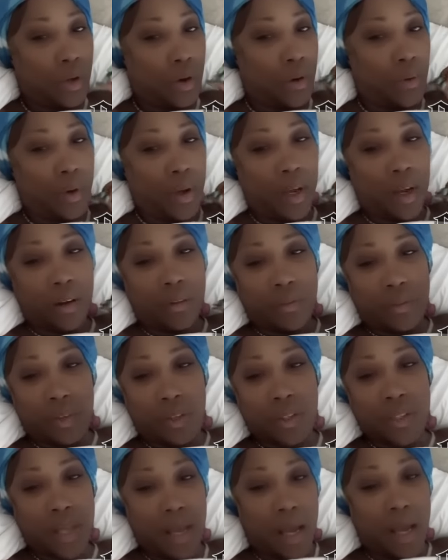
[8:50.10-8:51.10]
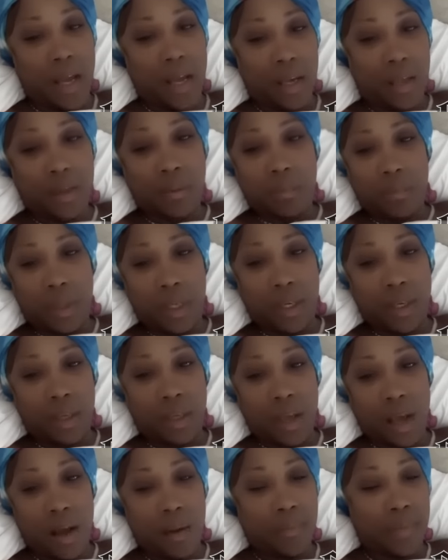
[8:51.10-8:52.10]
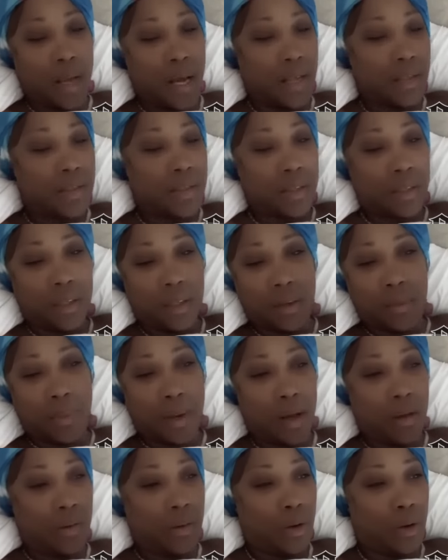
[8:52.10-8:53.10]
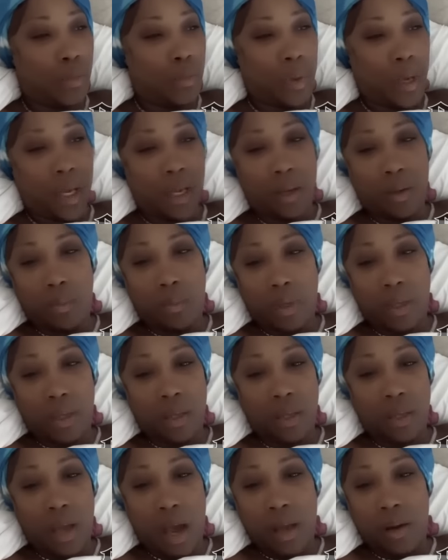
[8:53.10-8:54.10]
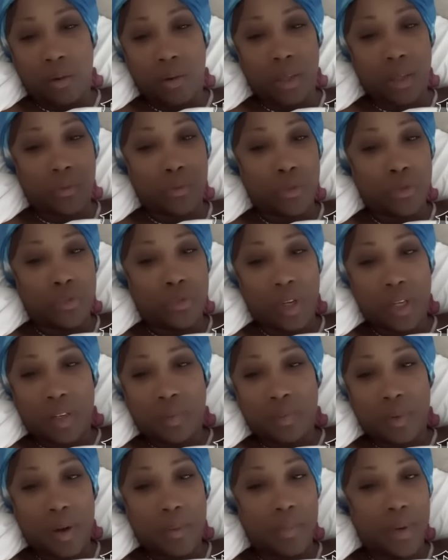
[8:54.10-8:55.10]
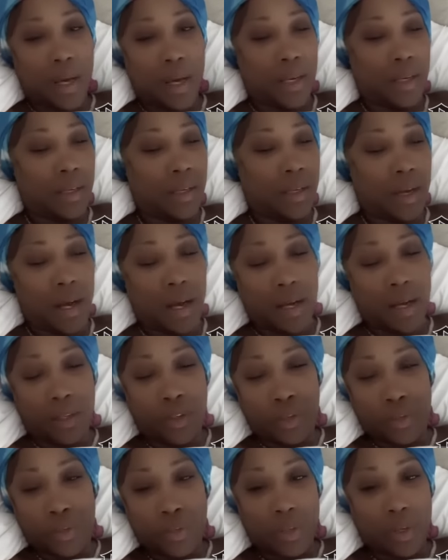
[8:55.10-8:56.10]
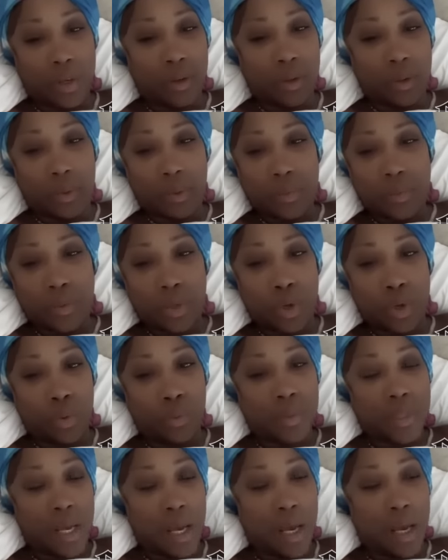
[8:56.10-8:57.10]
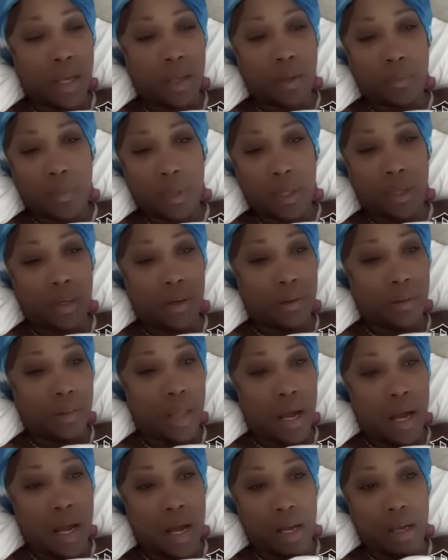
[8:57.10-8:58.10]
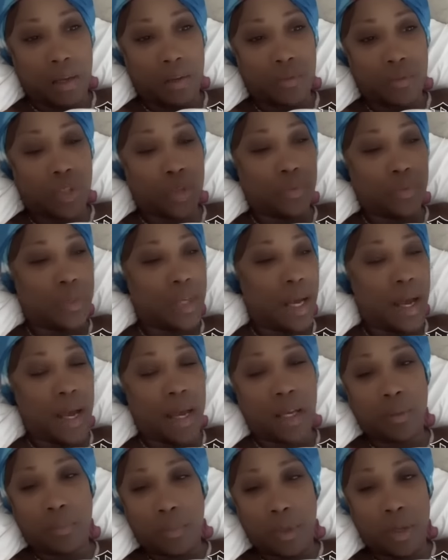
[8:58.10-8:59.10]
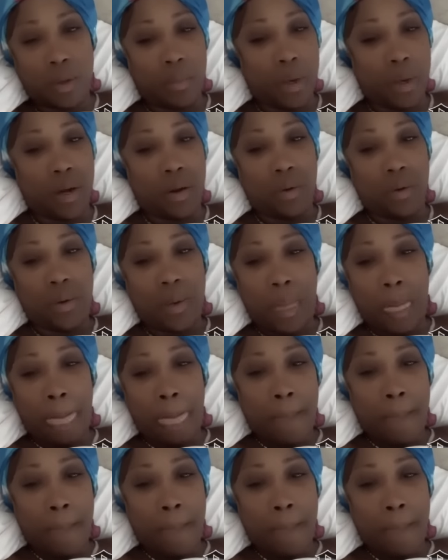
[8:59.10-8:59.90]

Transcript: Don't ever tag me. I'm not seeing about no baby. I don't give a fuck if I'm ninety-nine years old. Don't tag me in her lives. Don't tag me about